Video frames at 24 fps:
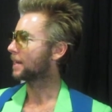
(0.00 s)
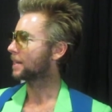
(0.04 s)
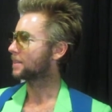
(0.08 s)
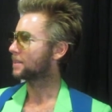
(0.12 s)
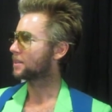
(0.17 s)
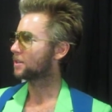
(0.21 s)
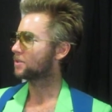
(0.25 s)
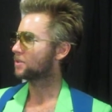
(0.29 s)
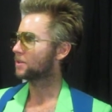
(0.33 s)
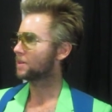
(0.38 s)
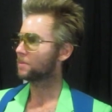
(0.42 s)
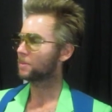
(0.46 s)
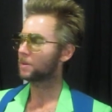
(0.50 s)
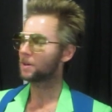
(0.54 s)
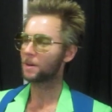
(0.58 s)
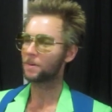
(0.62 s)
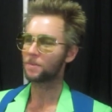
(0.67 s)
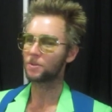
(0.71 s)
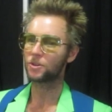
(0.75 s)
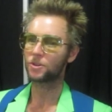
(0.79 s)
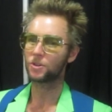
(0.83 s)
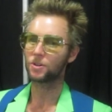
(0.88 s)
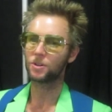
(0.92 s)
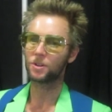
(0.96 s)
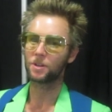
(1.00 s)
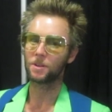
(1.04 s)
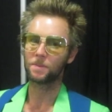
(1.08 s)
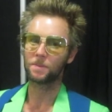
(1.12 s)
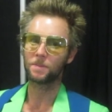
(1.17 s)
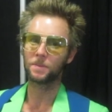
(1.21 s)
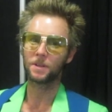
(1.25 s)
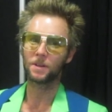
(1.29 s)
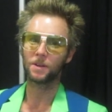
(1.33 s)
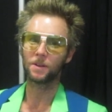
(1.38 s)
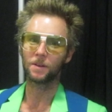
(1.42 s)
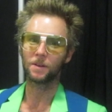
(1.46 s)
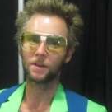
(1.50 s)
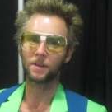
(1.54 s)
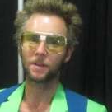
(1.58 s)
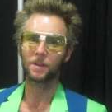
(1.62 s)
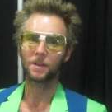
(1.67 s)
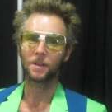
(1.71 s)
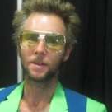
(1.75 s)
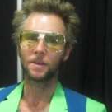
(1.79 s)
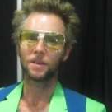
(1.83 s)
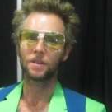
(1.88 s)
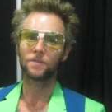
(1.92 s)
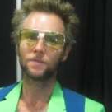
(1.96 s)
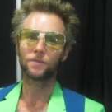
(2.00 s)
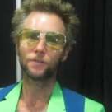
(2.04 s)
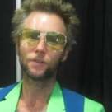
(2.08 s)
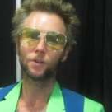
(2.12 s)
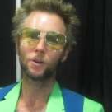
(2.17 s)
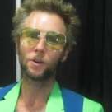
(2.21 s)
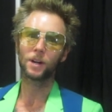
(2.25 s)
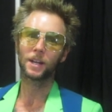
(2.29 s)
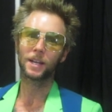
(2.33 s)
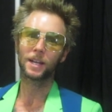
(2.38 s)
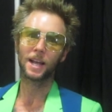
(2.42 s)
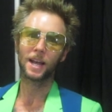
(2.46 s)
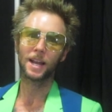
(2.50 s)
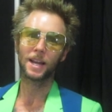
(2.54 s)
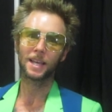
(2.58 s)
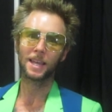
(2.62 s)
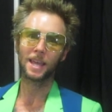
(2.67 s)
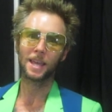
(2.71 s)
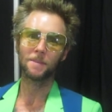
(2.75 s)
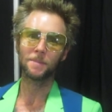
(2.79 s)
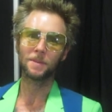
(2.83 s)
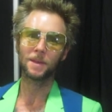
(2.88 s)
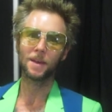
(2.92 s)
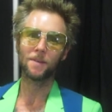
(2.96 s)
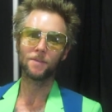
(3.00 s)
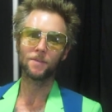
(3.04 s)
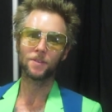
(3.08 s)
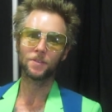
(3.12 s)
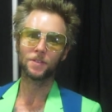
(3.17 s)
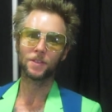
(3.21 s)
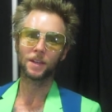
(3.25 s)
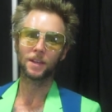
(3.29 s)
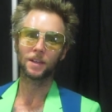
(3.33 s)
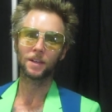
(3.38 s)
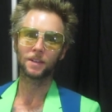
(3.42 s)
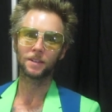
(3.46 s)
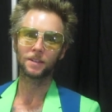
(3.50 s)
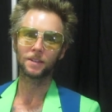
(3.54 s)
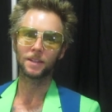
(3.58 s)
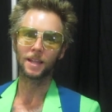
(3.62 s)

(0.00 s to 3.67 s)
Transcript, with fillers: It's a dream come true to, you know, Florida kind of gave me everything